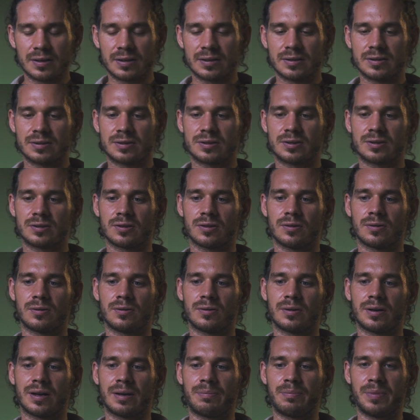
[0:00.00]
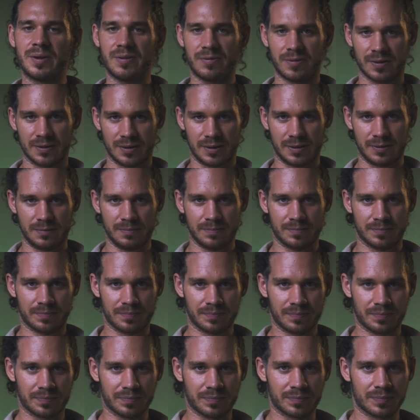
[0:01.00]
So epiphany
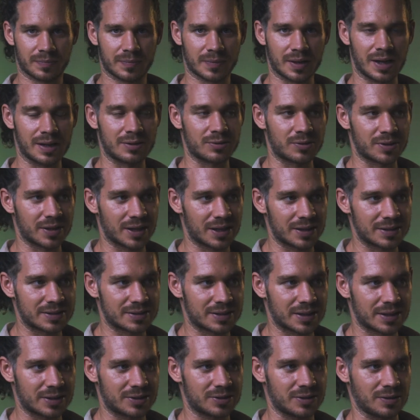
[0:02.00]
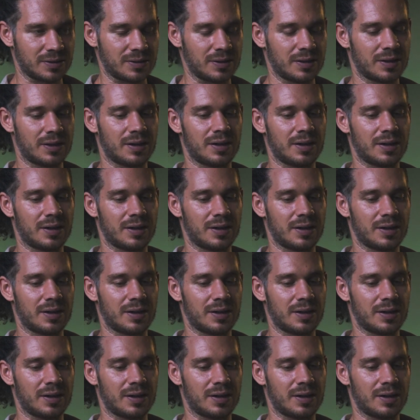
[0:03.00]
and realization.